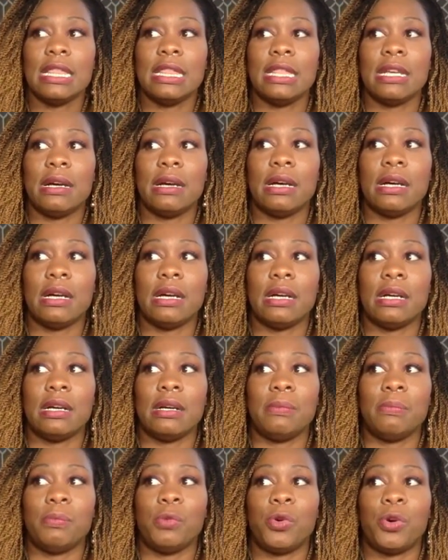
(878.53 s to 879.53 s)

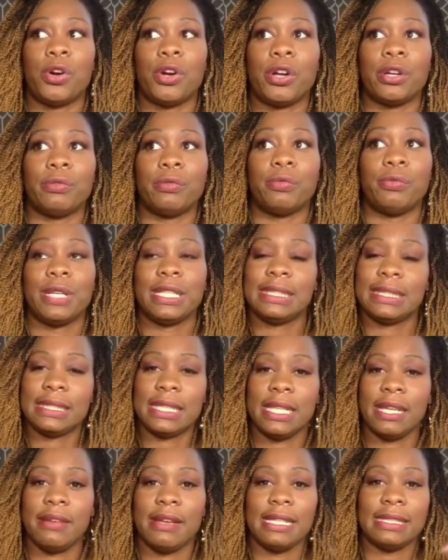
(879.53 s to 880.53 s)
the more risk
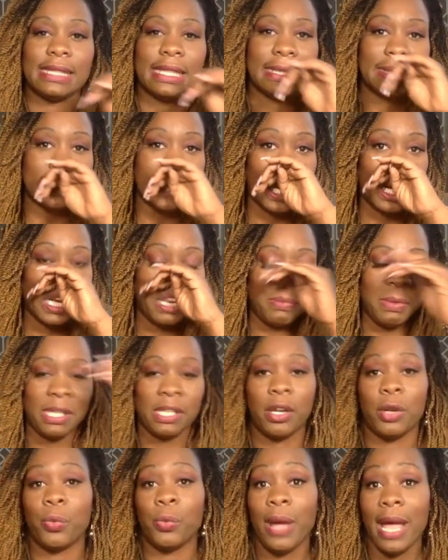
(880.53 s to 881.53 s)
there is that it's not going to be
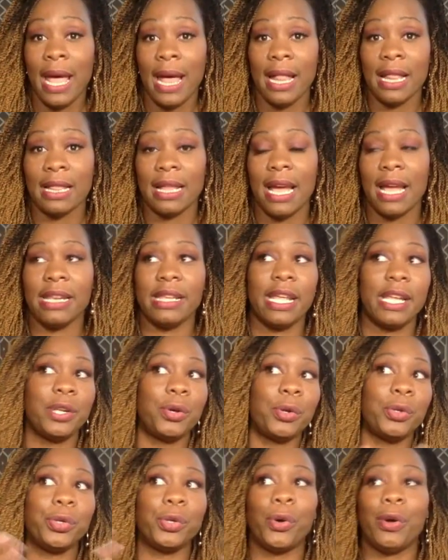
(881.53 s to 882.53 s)
done well. And they
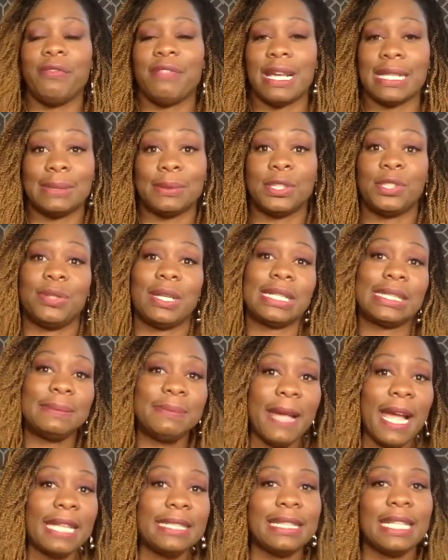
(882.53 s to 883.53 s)
don't know if that's what you
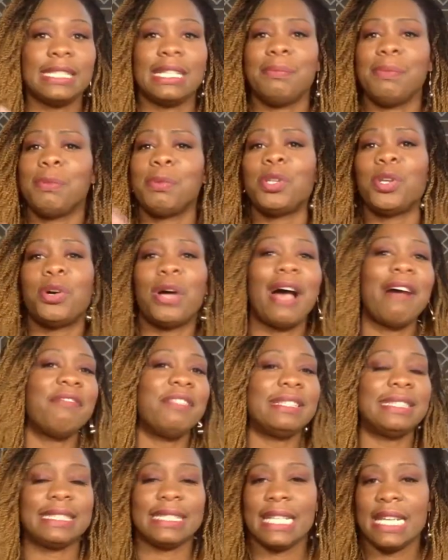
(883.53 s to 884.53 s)
expect. And some people don't
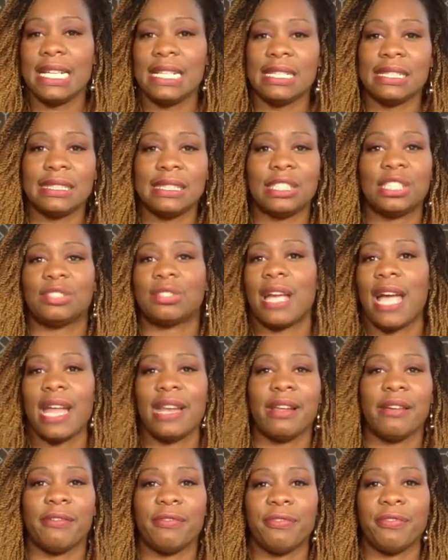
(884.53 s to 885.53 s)
have the skills to
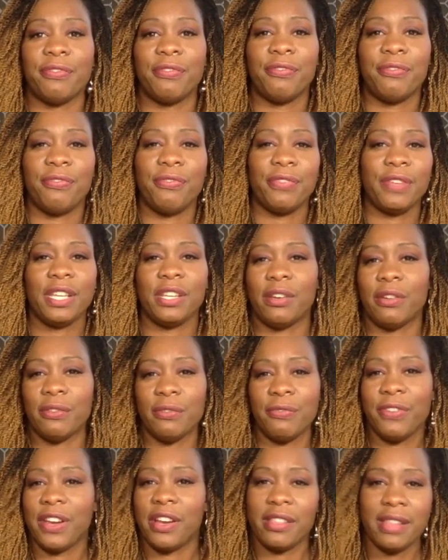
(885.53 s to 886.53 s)
kind of you know,
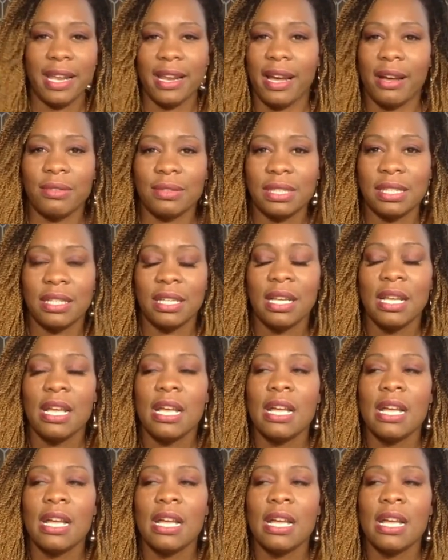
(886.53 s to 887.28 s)
figure that out.